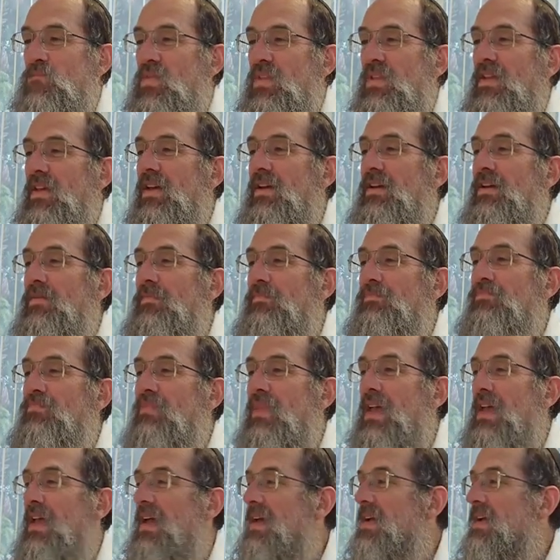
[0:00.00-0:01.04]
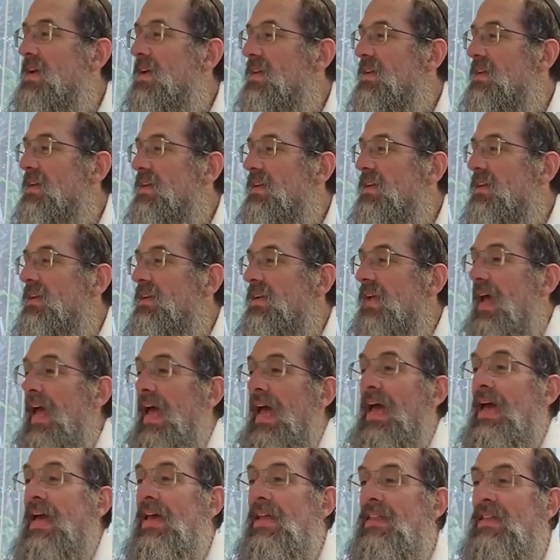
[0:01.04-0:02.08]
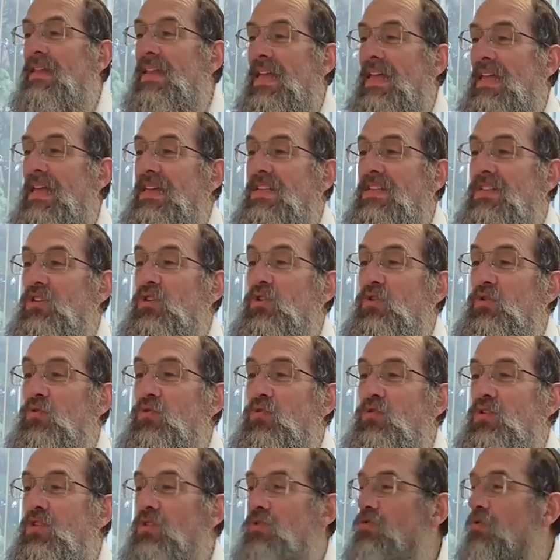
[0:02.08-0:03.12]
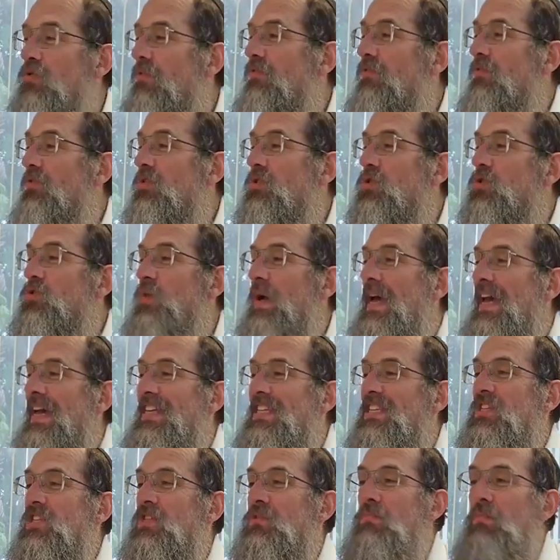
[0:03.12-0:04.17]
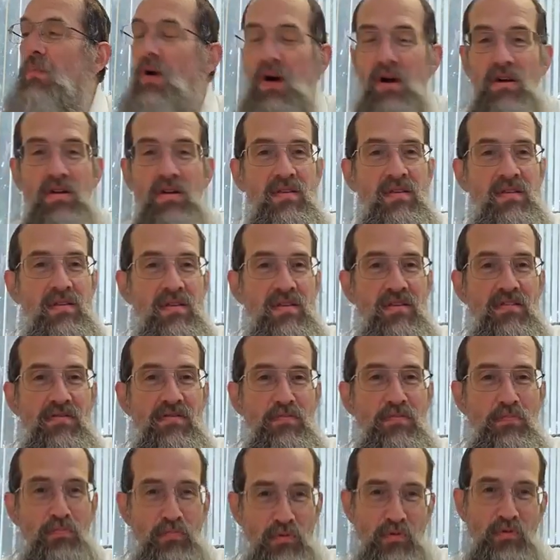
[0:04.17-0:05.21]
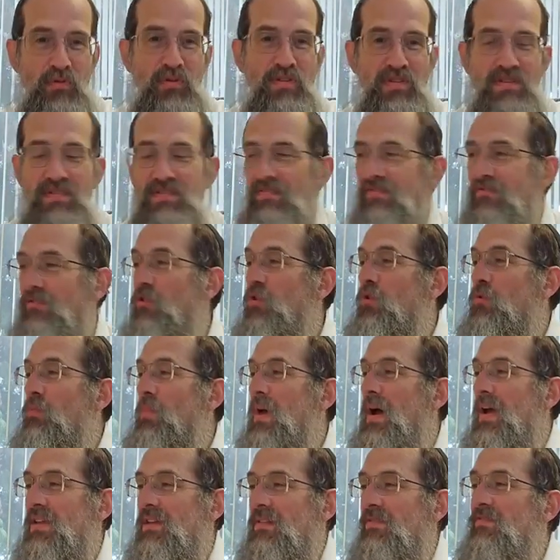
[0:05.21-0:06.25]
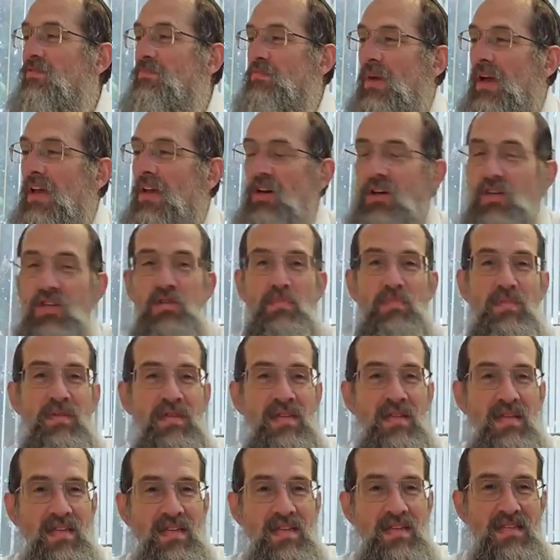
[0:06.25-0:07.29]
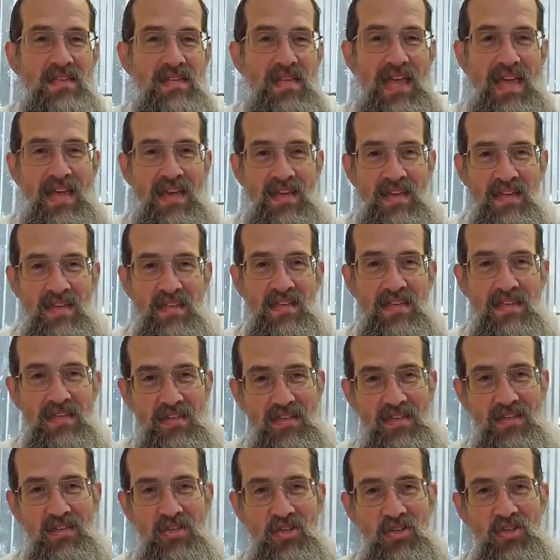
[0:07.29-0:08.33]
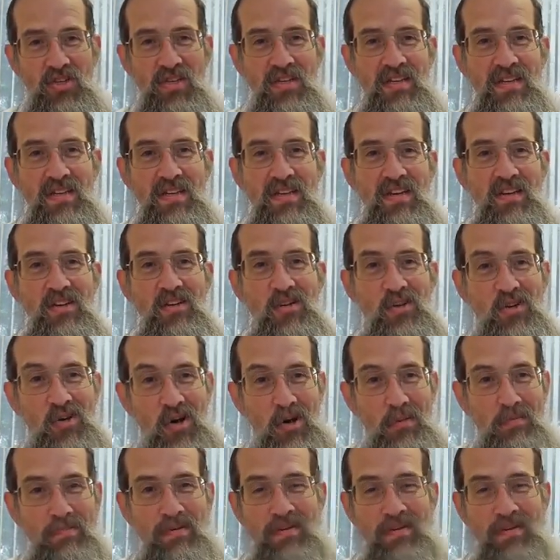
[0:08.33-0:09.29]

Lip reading: Okay? And is used to refer to a smart person. For my husband is a Yiddish cup.